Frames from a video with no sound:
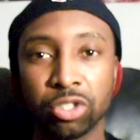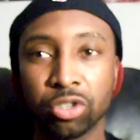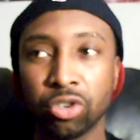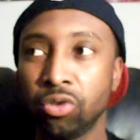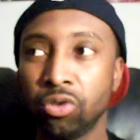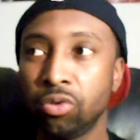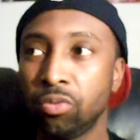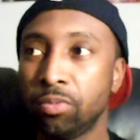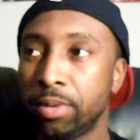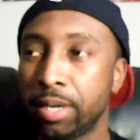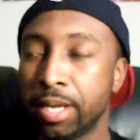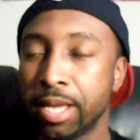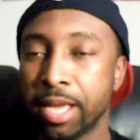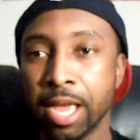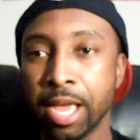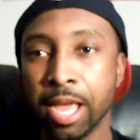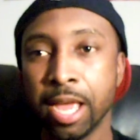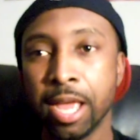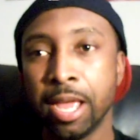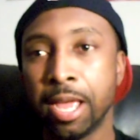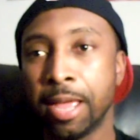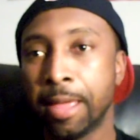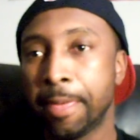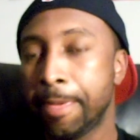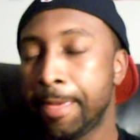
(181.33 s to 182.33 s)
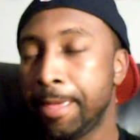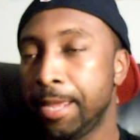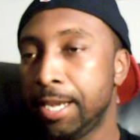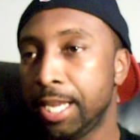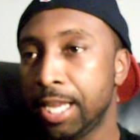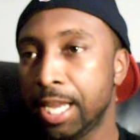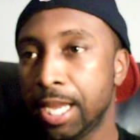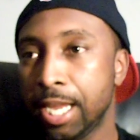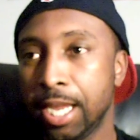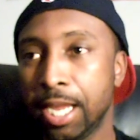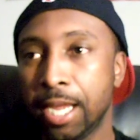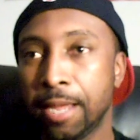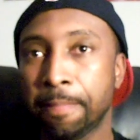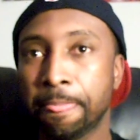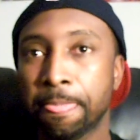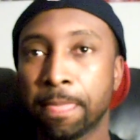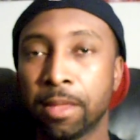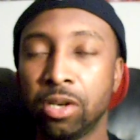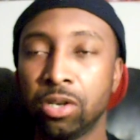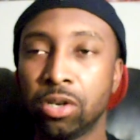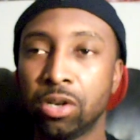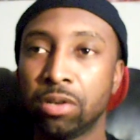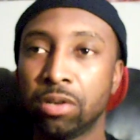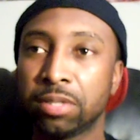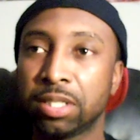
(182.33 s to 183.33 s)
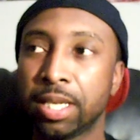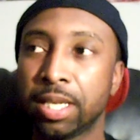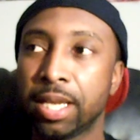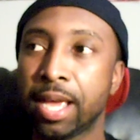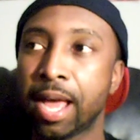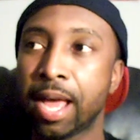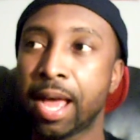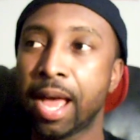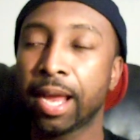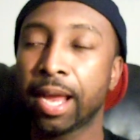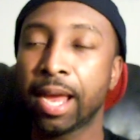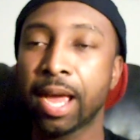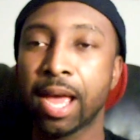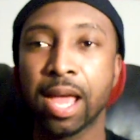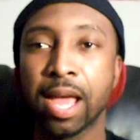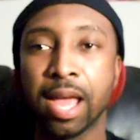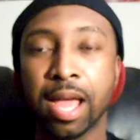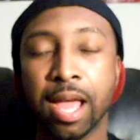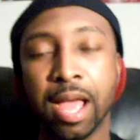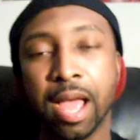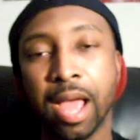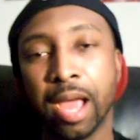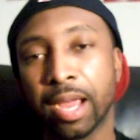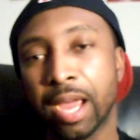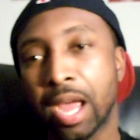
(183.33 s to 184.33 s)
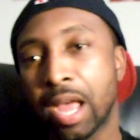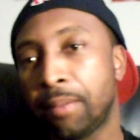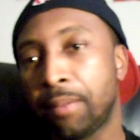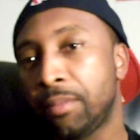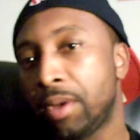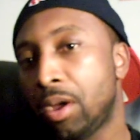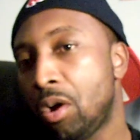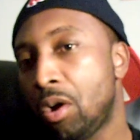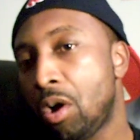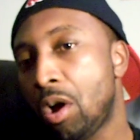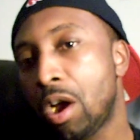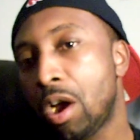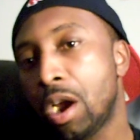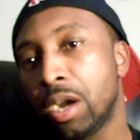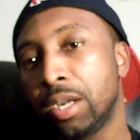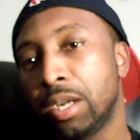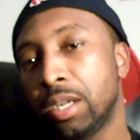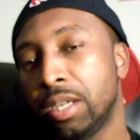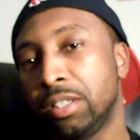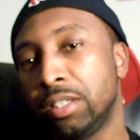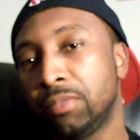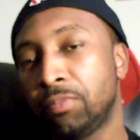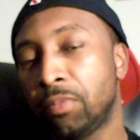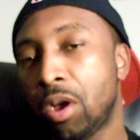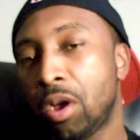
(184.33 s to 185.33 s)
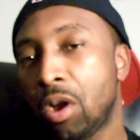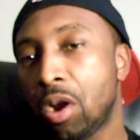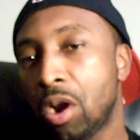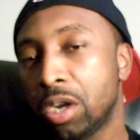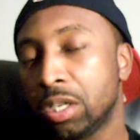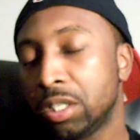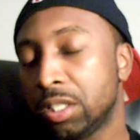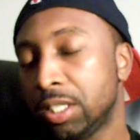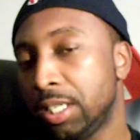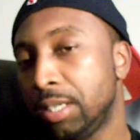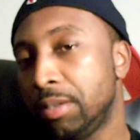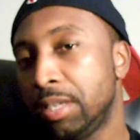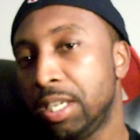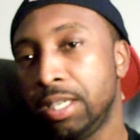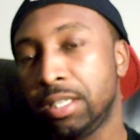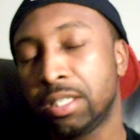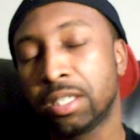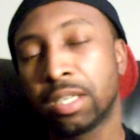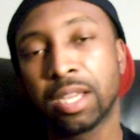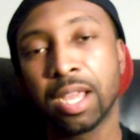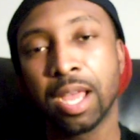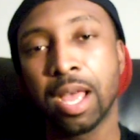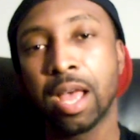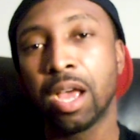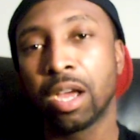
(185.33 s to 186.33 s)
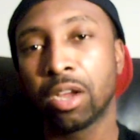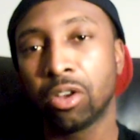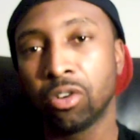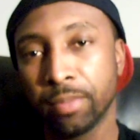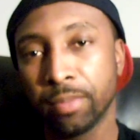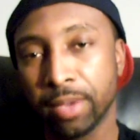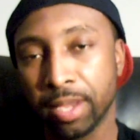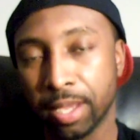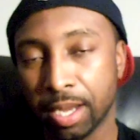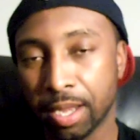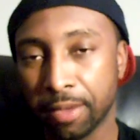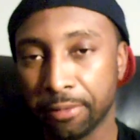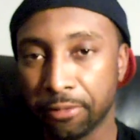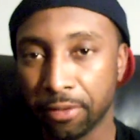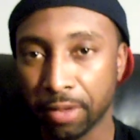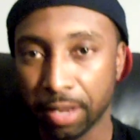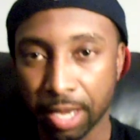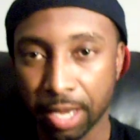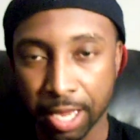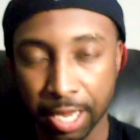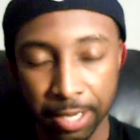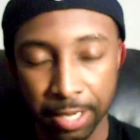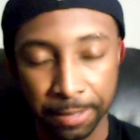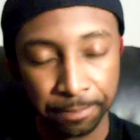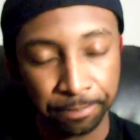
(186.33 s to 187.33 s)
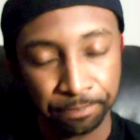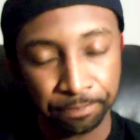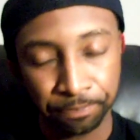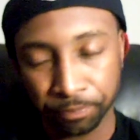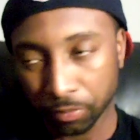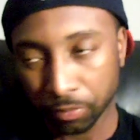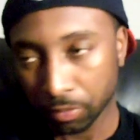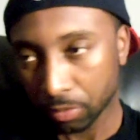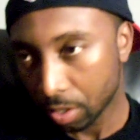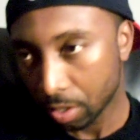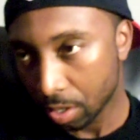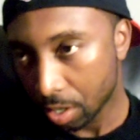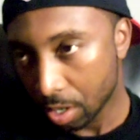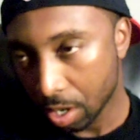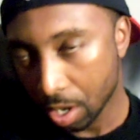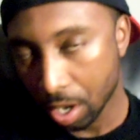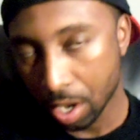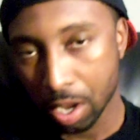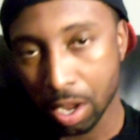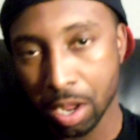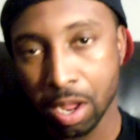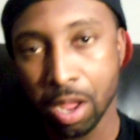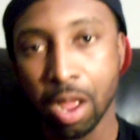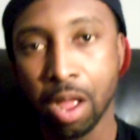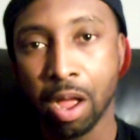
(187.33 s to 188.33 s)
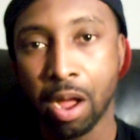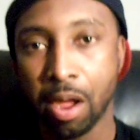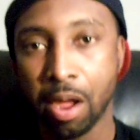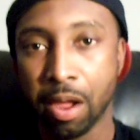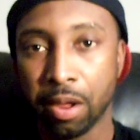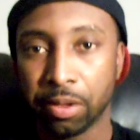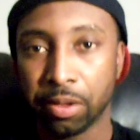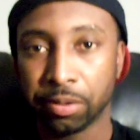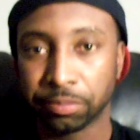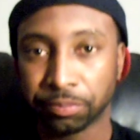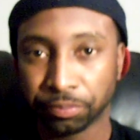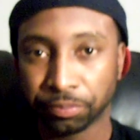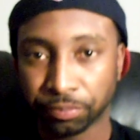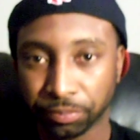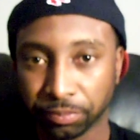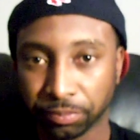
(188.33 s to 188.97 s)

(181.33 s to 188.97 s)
school. But in the end, I got my heart is in East Chicago, man. I feel like, you know what, I understand that.